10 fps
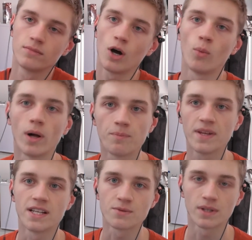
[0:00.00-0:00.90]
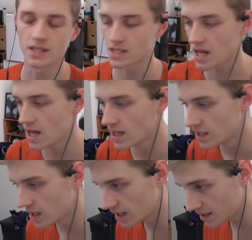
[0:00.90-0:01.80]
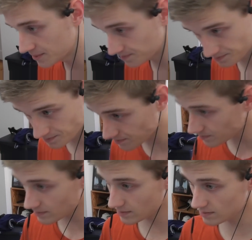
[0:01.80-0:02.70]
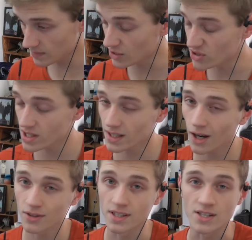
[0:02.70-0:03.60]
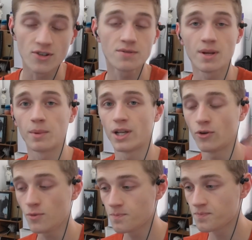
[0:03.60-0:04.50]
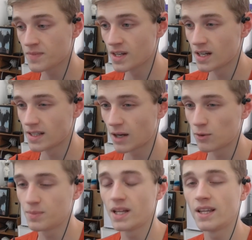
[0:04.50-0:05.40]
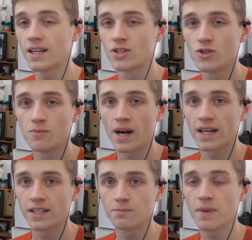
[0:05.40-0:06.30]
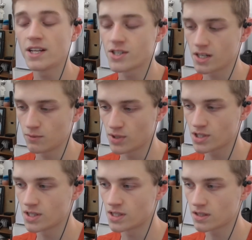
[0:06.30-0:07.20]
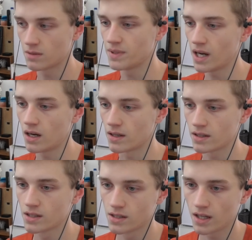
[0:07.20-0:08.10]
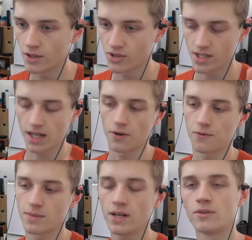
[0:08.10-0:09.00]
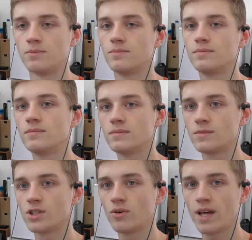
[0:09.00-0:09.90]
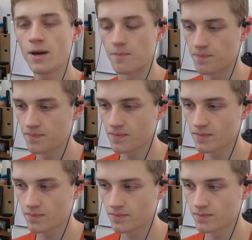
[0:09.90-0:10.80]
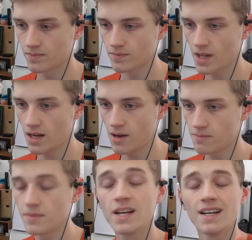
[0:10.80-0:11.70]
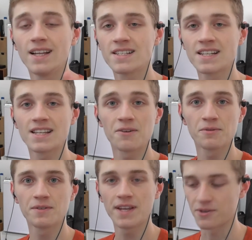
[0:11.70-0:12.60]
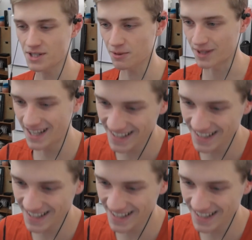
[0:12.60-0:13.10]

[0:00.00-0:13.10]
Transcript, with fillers: oh well, it is what it is. Um, you can check that out in the description down below. There will be a link to my main channel, which is gonna be on, and you can check it out from there. So yeah. Um, let's start with the video, shall we?